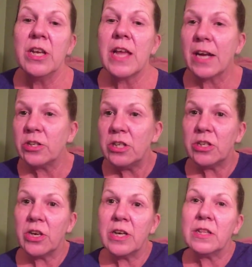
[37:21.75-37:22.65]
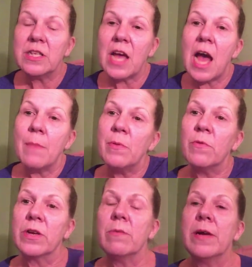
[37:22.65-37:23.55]
Actually, you start at the top and
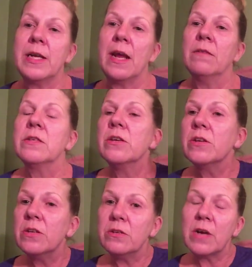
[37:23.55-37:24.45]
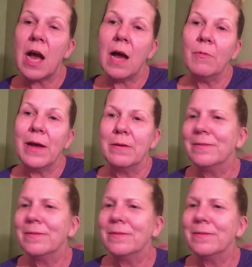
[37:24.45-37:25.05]
work your way down. So you're going to do cobweb.